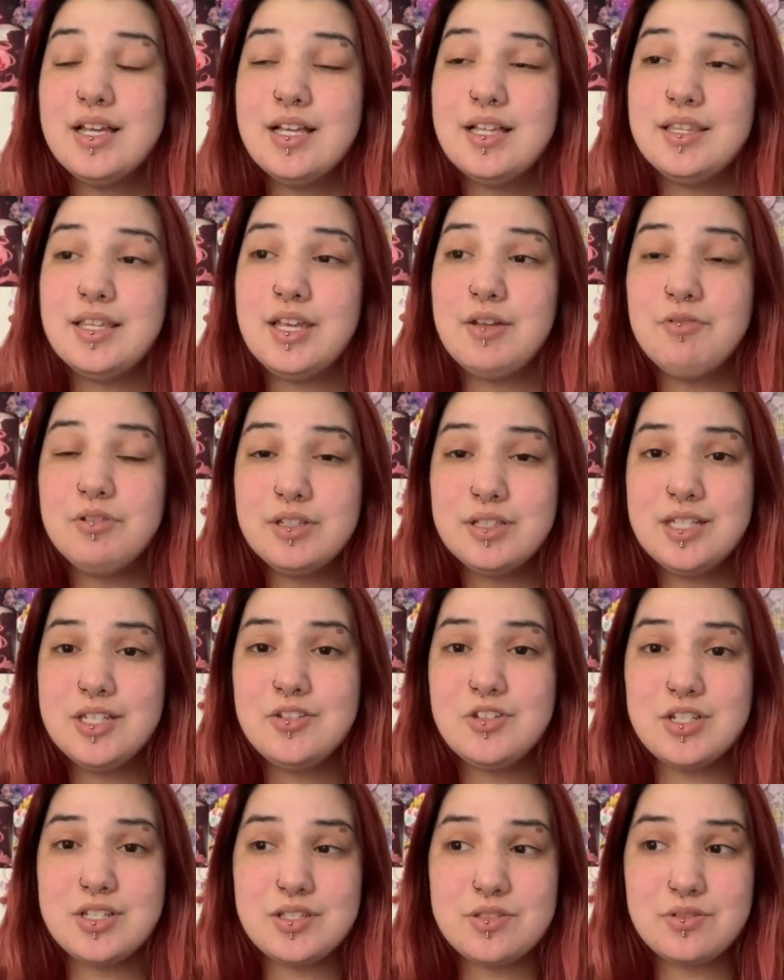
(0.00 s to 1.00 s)
They really
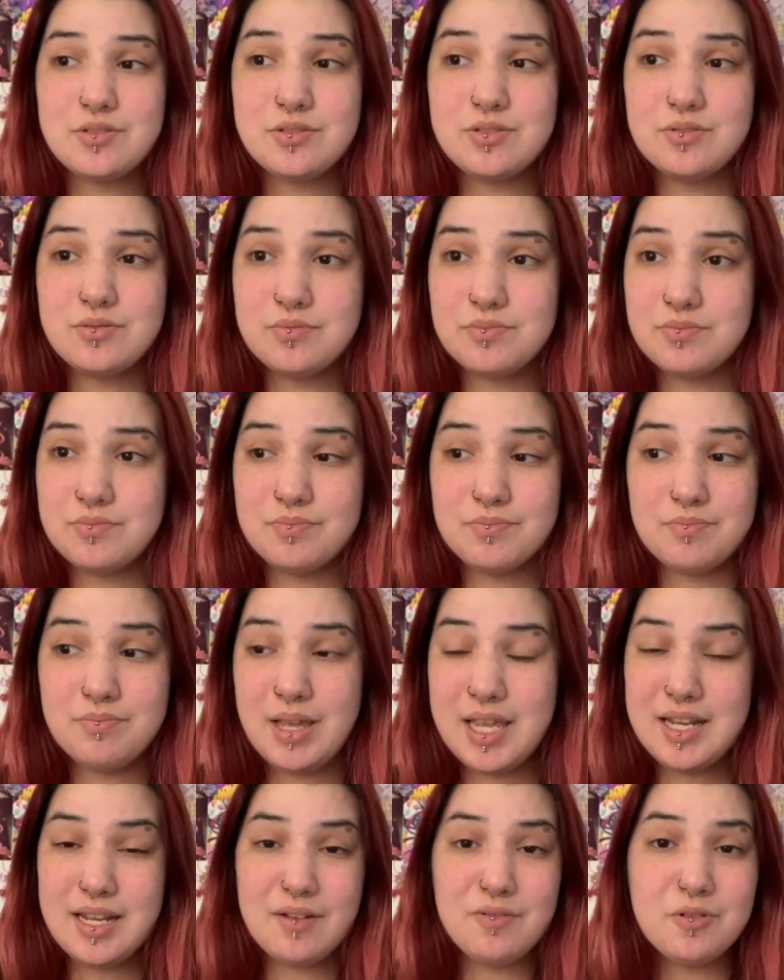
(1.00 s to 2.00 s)
just
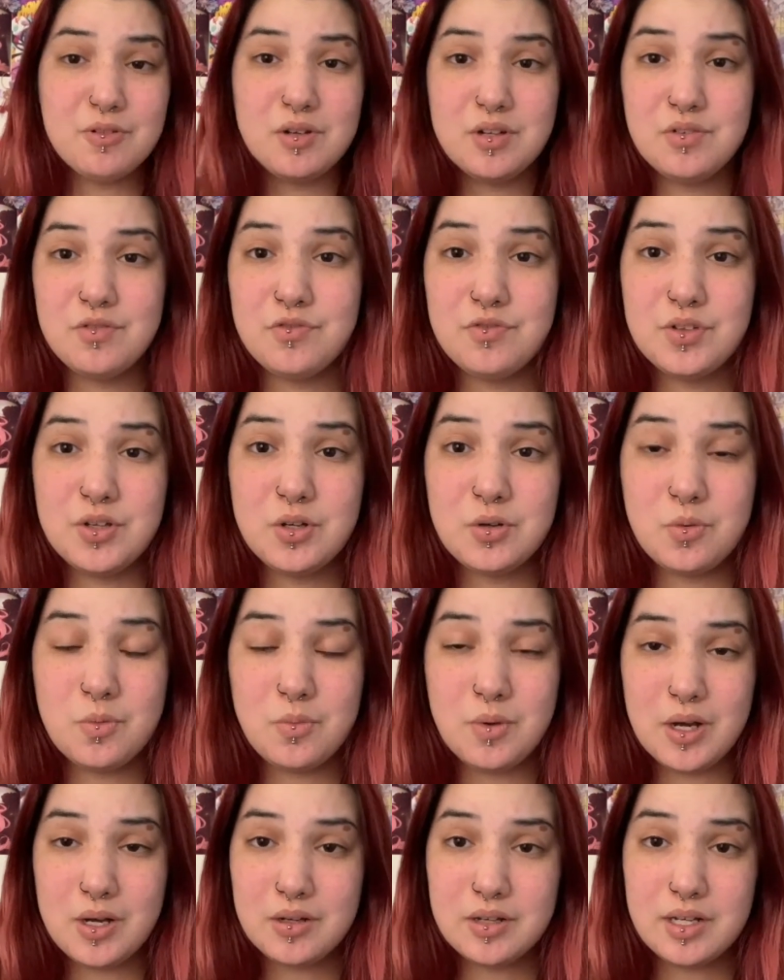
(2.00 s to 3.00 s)
made everyone feel
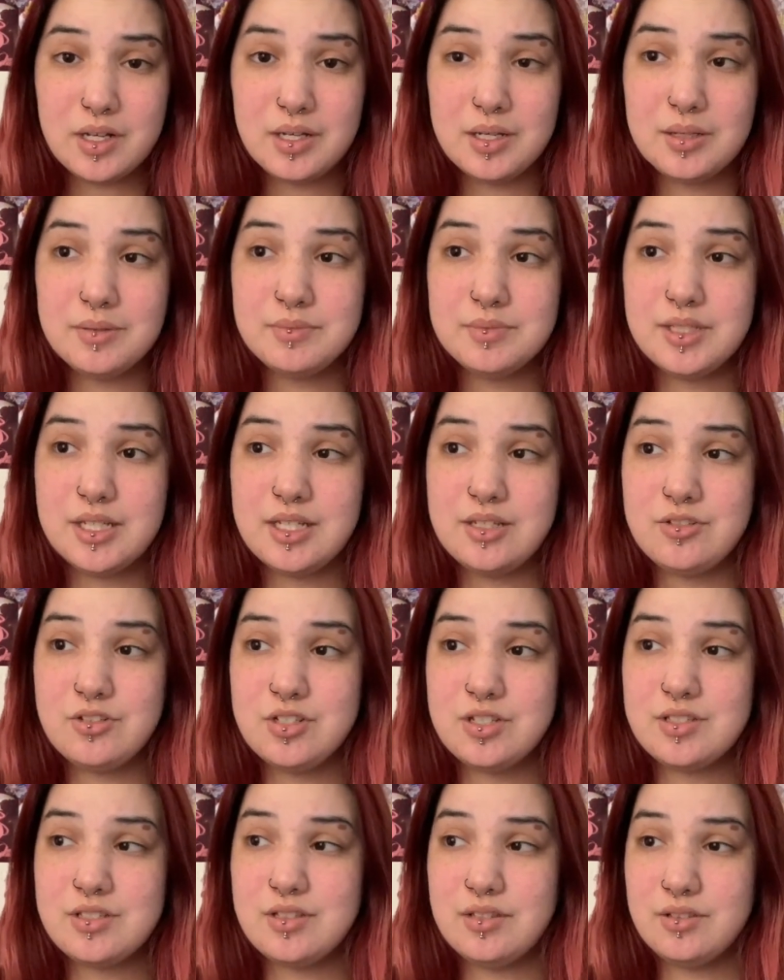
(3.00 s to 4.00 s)
welcomed and
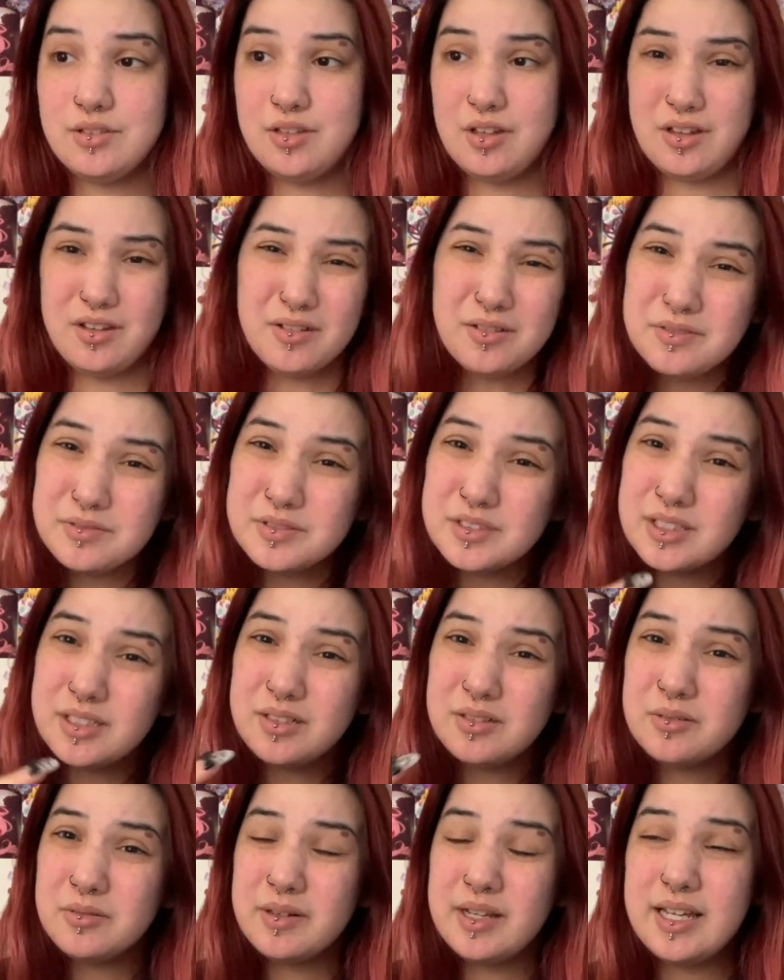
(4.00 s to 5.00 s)
just loved in
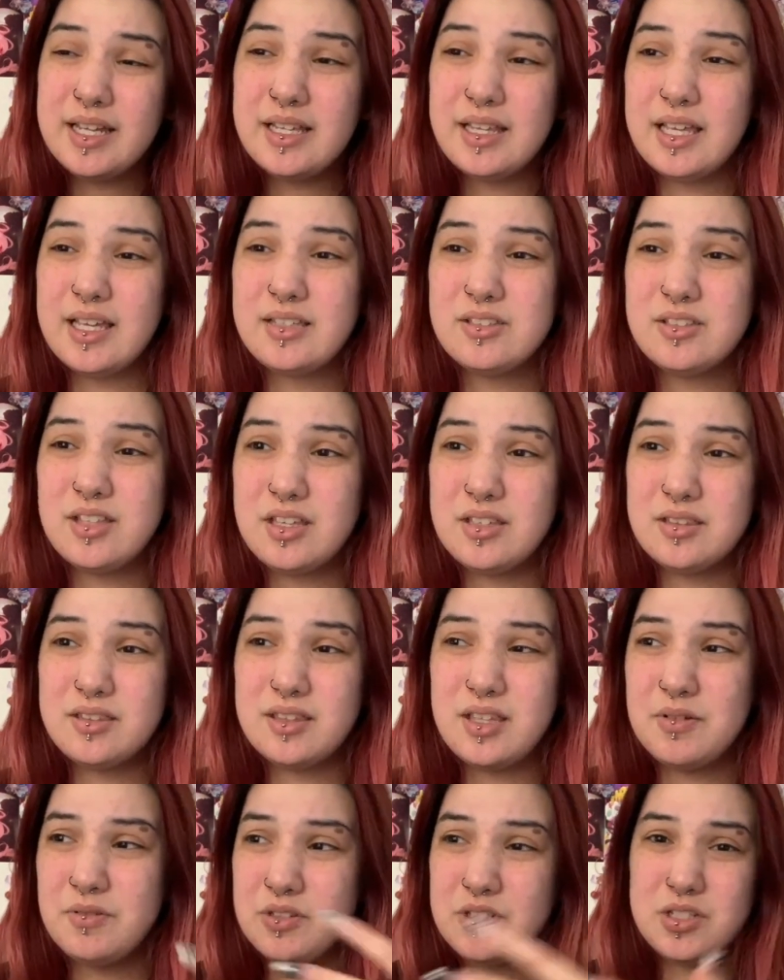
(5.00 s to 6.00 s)
a way, like that
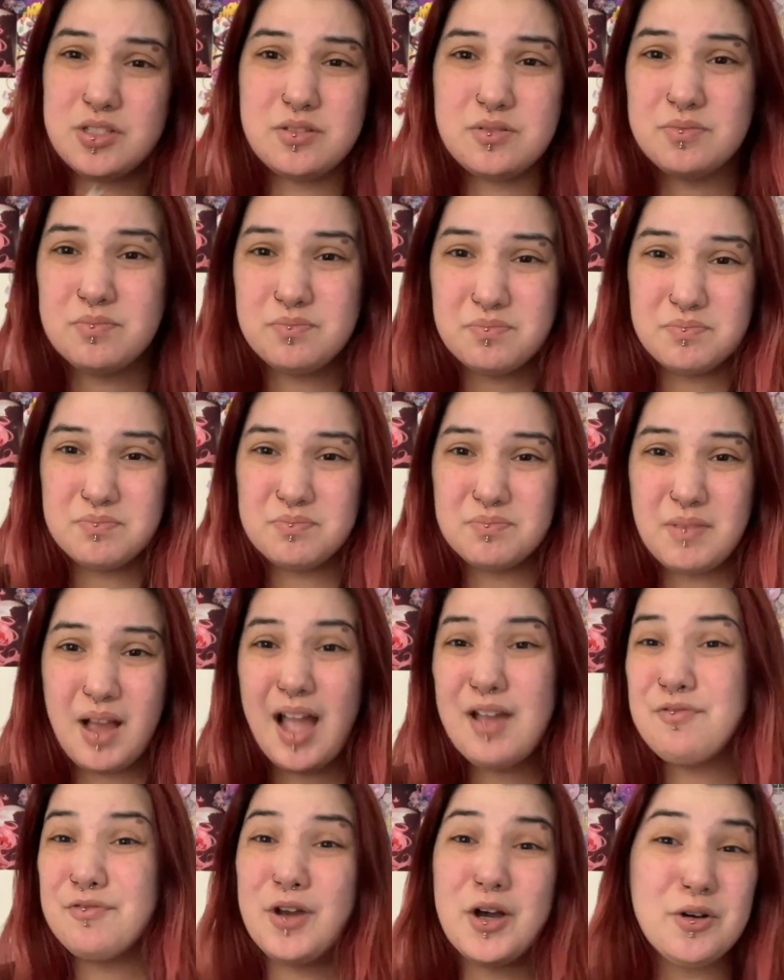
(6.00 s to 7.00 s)
they were just,
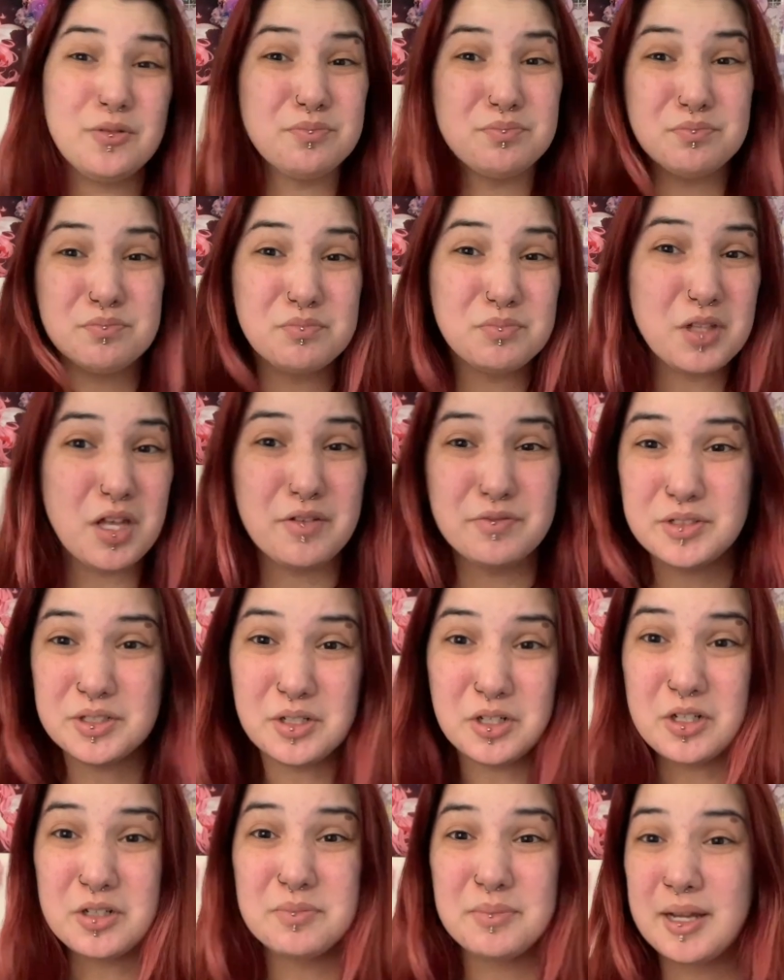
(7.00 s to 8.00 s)
I felt loved and
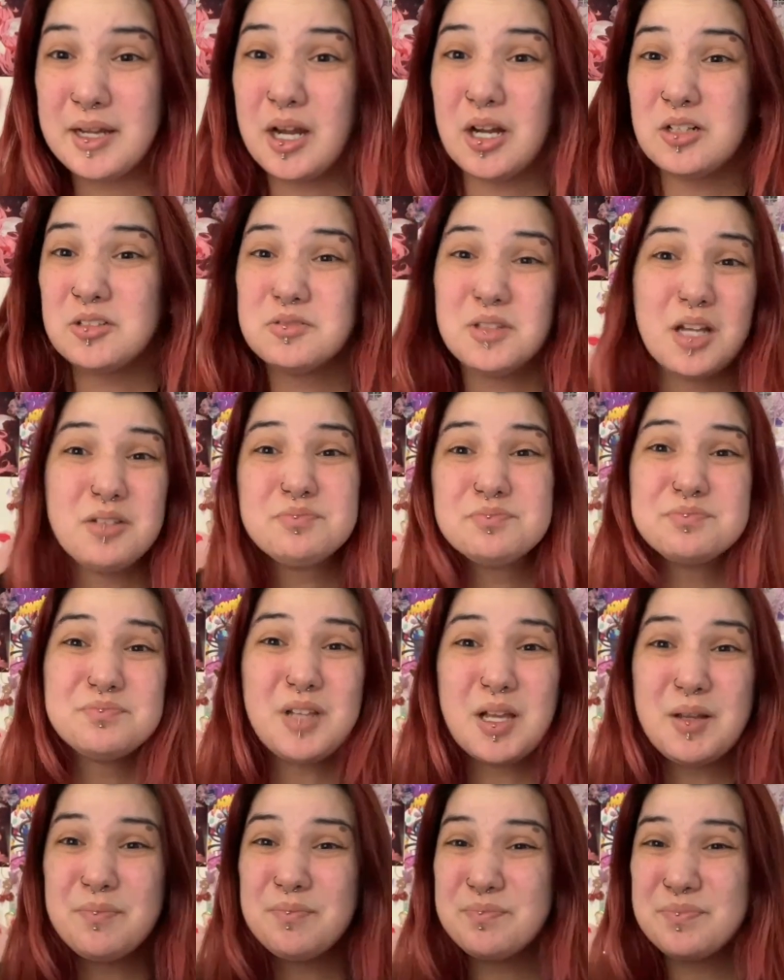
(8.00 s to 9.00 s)
heard by her, so
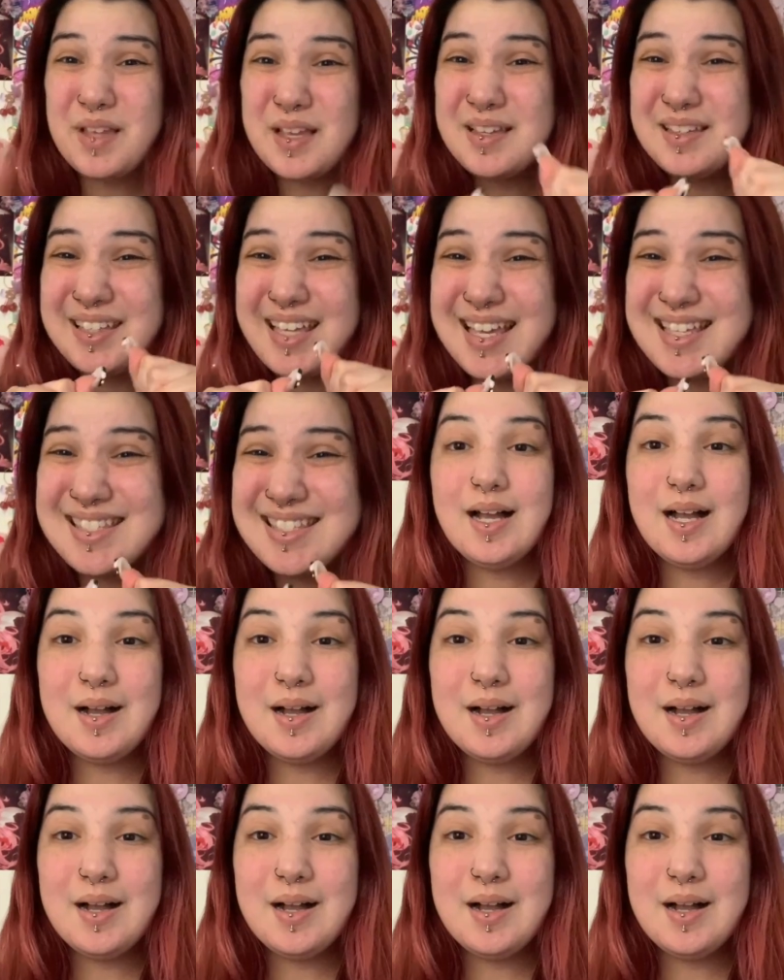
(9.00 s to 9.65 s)
yes.